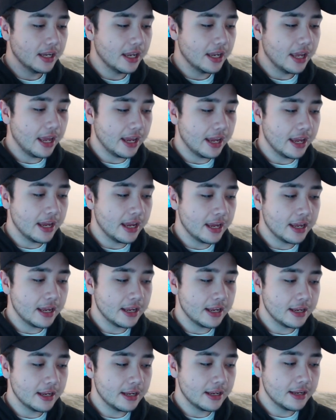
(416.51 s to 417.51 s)

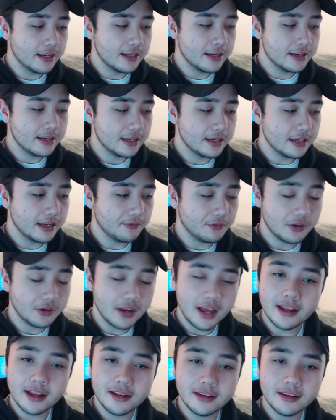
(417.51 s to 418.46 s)
And if you're not,